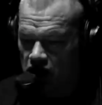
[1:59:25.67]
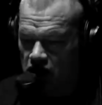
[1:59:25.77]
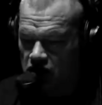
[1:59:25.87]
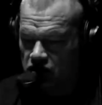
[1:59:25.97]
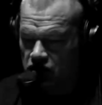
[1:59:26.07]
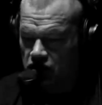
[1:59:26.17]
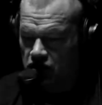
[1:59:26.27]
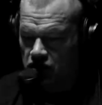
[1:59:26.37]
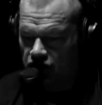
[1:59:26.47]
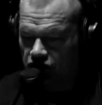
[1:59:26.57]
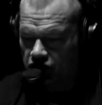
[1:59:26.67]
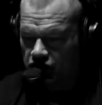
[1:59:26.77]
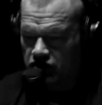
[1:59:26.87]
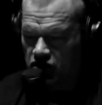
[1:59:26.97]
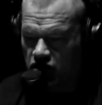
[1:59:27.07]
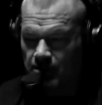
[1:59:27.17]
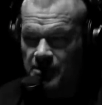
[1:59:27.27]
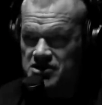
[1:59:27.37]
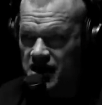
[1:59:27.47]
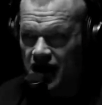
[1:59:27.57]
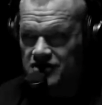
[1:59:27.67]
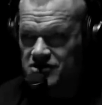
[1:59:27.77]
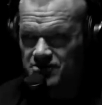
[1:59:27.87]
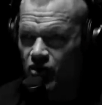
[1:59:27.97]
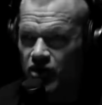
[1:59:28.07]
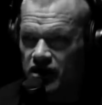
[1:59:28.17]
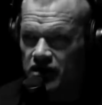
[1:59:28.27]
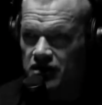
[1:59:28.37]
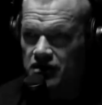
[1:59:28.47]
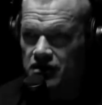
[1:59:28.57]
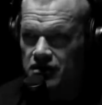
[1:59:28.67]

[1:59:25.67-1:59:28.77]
and their their company's not supporting it,